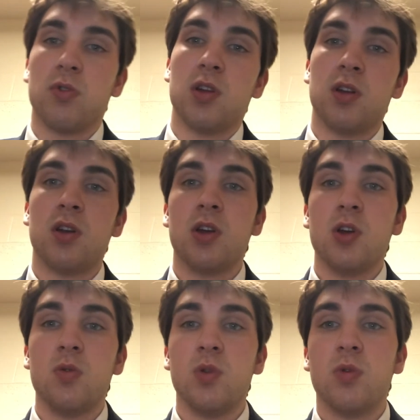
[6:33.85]
than
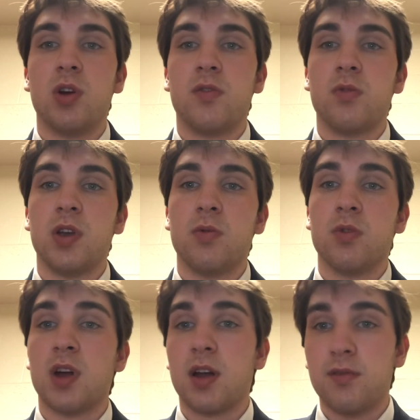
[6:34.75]
we would if we were
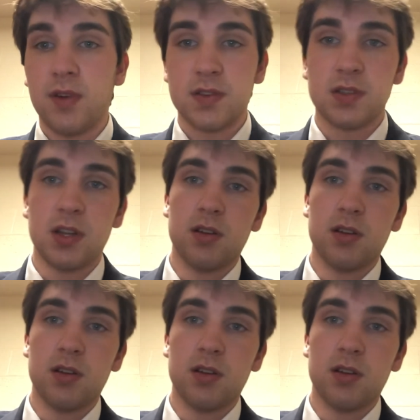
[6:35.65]
not investing.